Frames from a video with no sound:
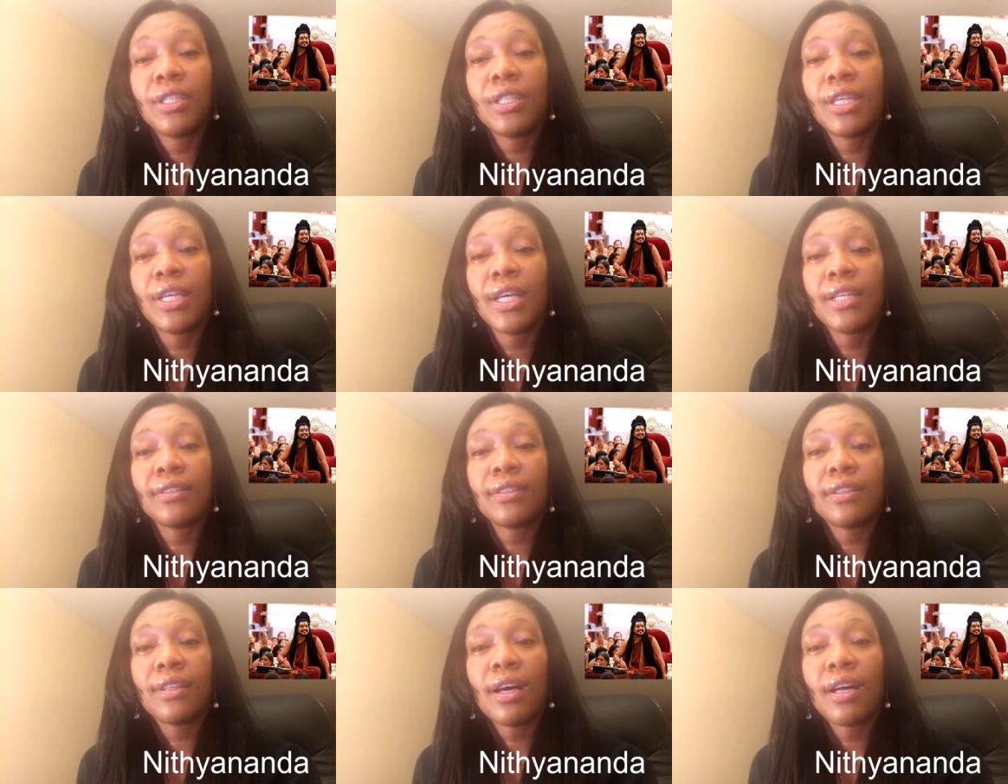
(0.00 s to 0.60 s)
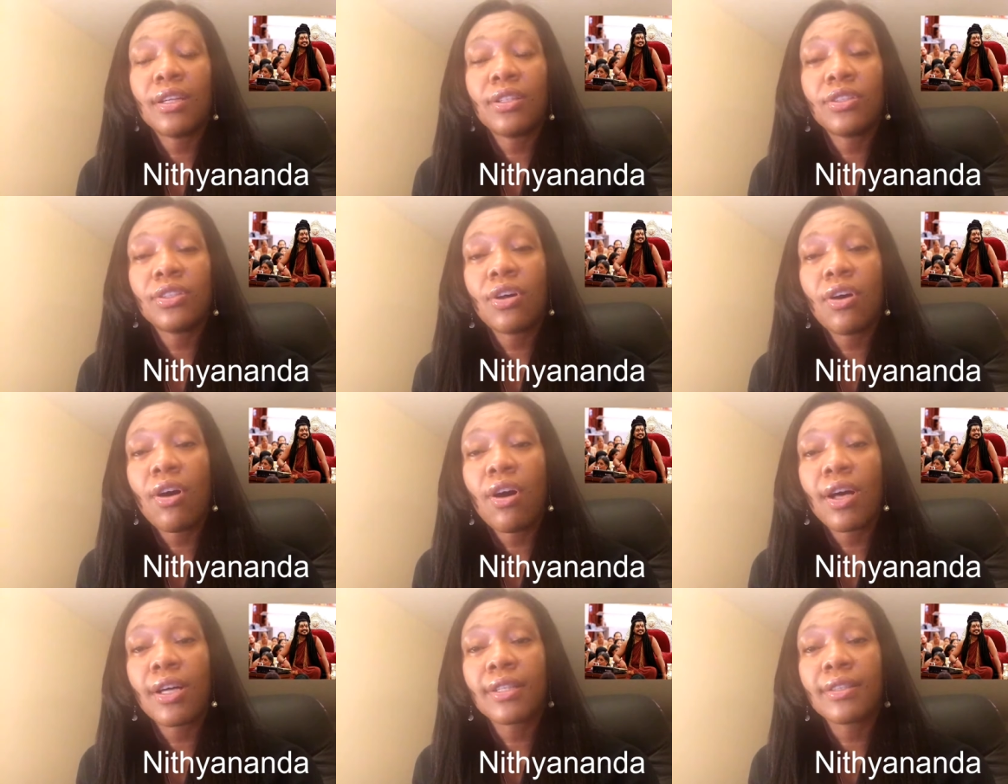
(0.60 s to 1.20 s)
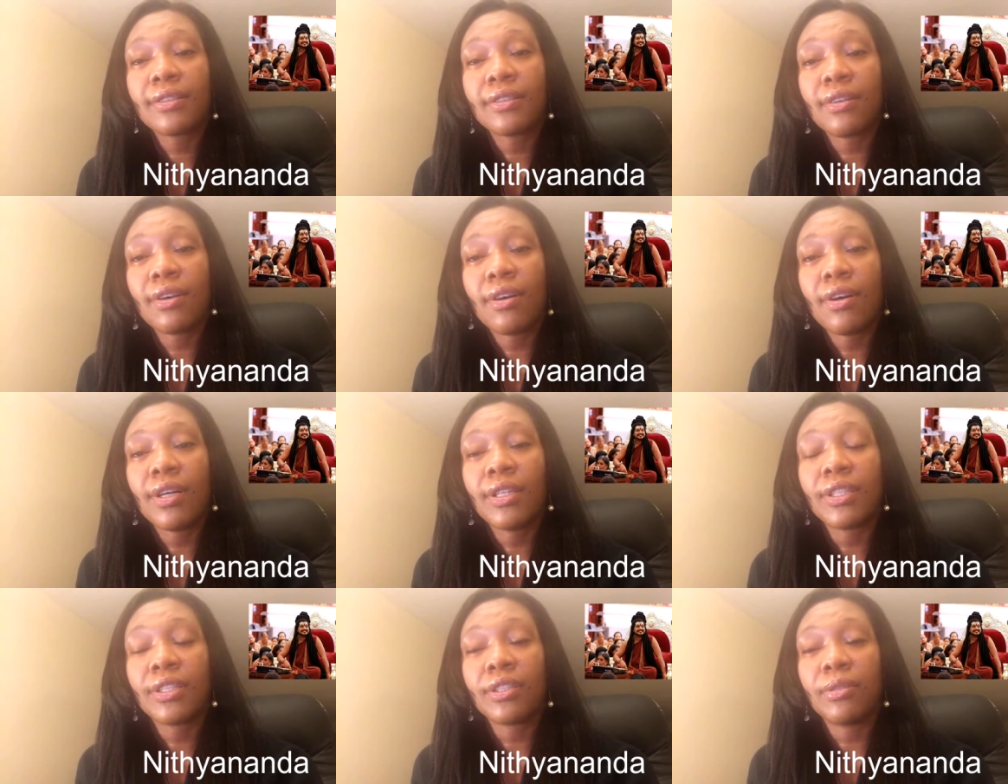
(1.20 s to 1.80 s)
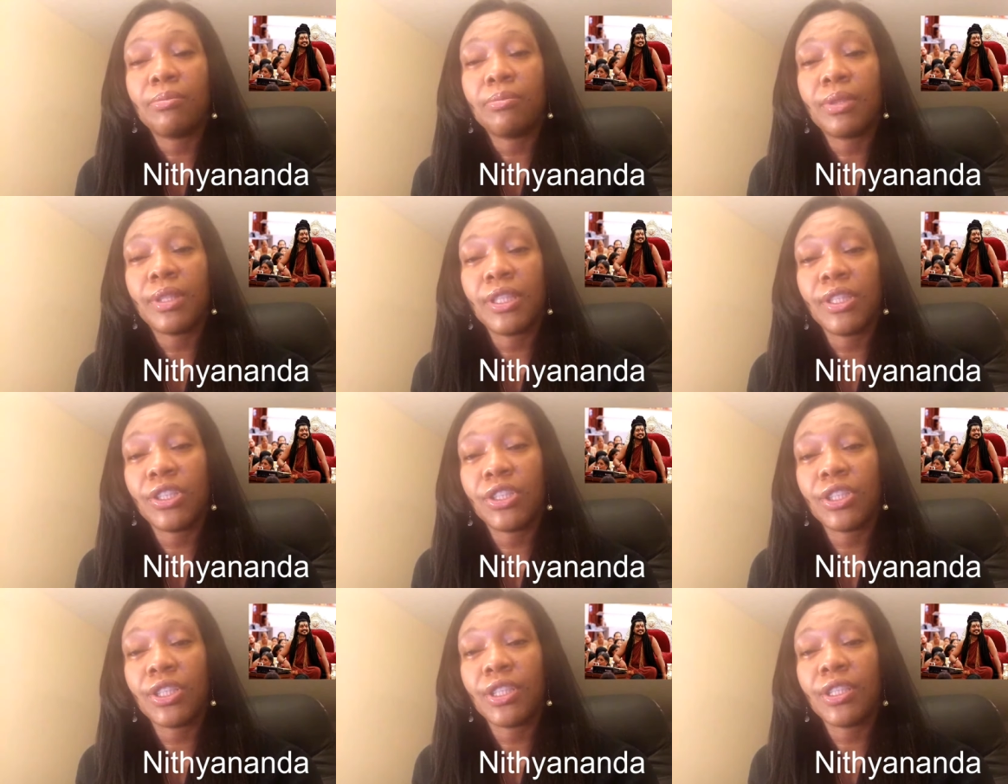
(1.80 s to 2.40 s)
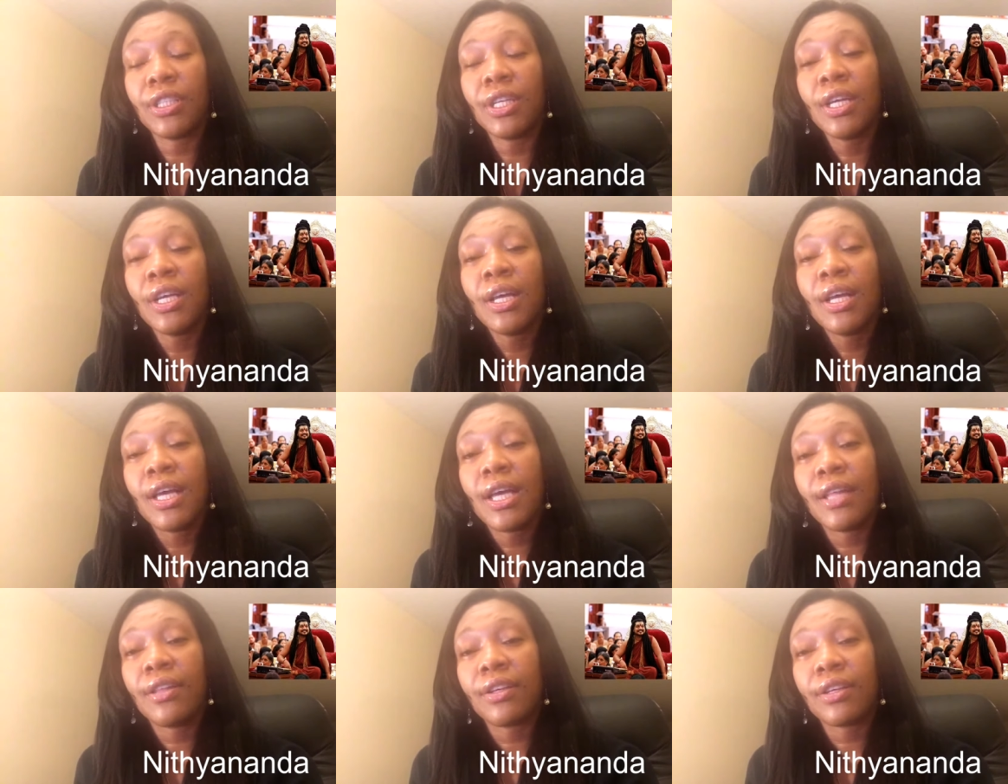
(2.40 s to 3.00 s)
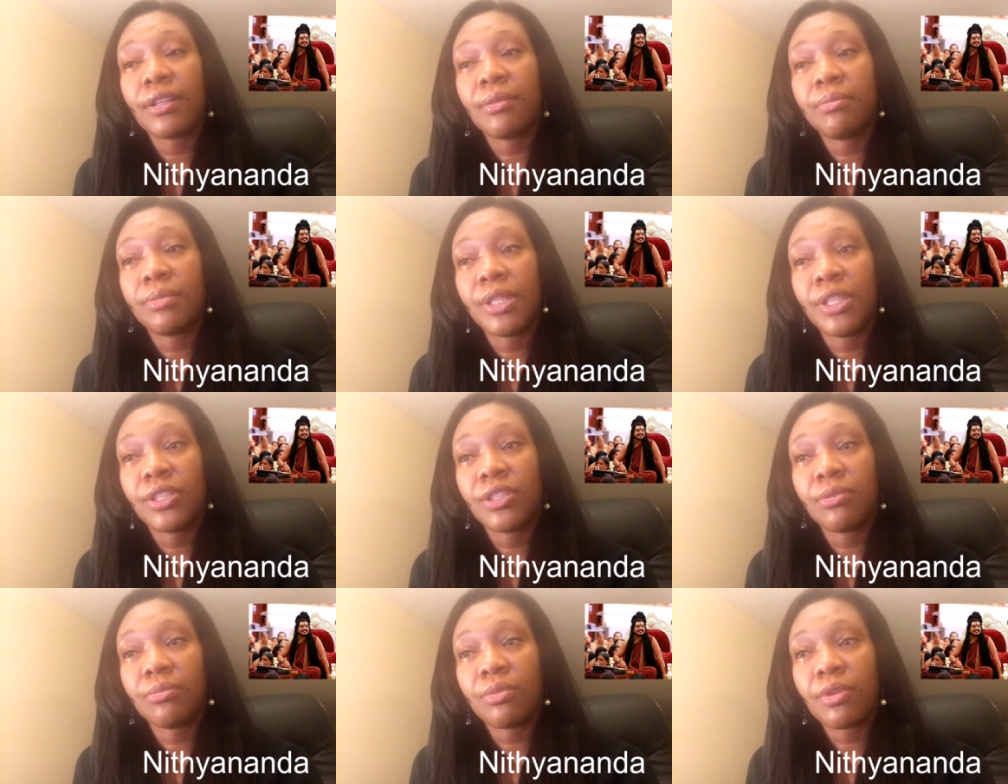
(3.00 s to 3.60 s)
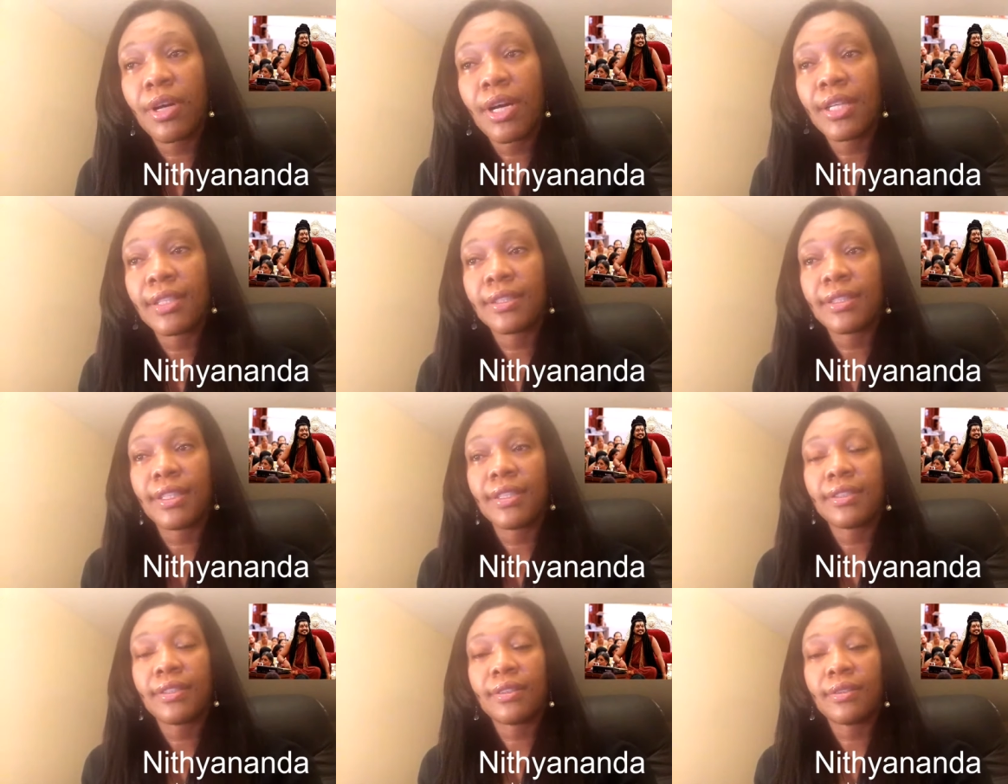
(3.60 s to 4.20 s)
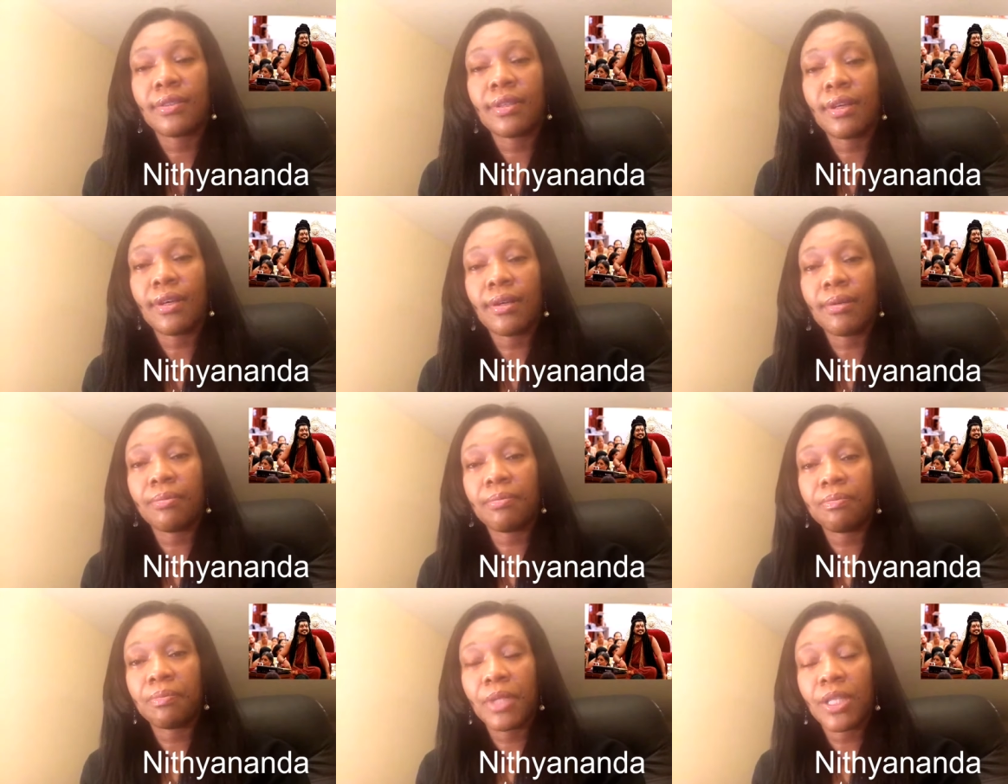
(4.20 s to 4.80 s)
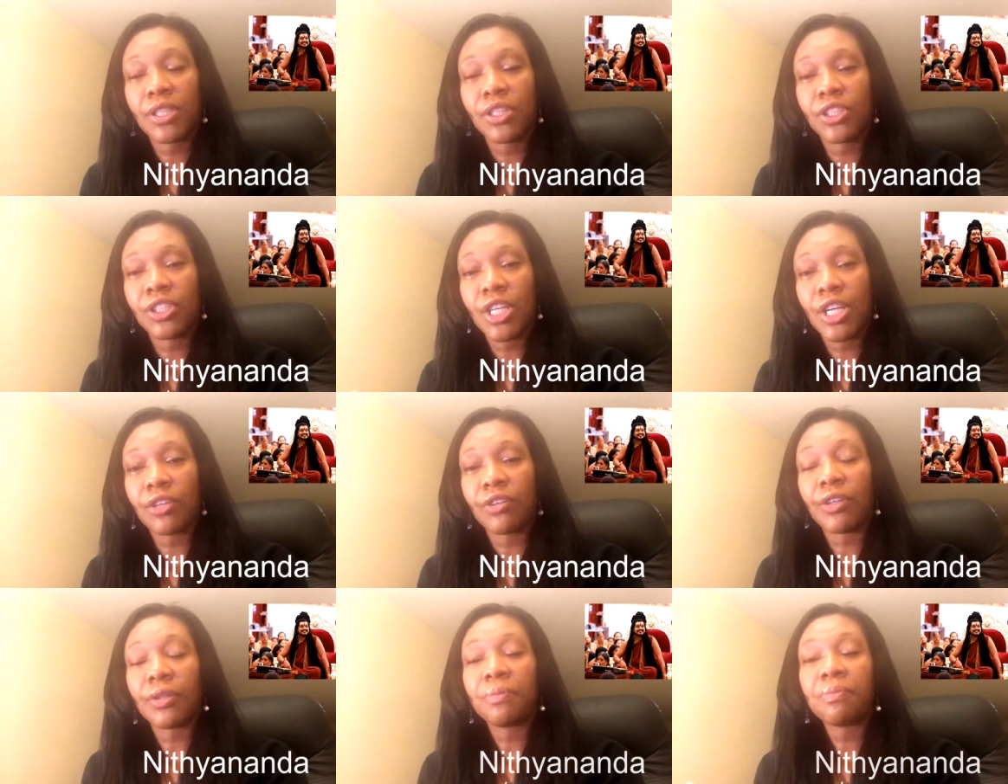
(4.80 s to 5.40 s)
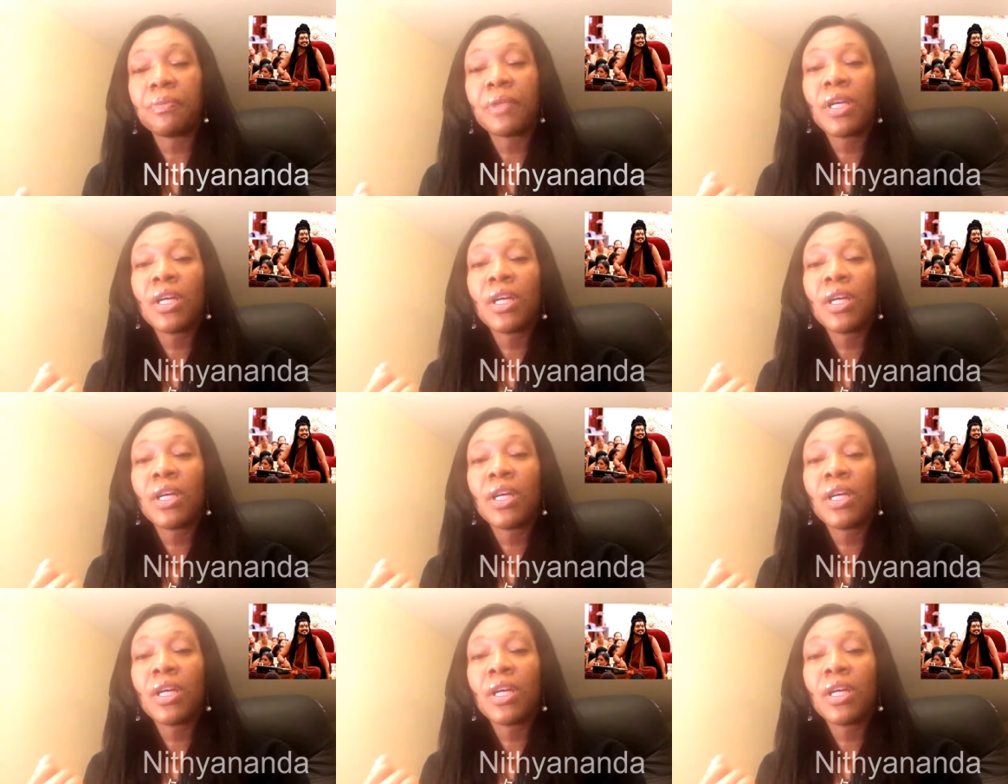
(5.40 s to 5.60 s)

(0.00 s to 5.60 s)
He has a lot of talks on completion and the completion process um, in general.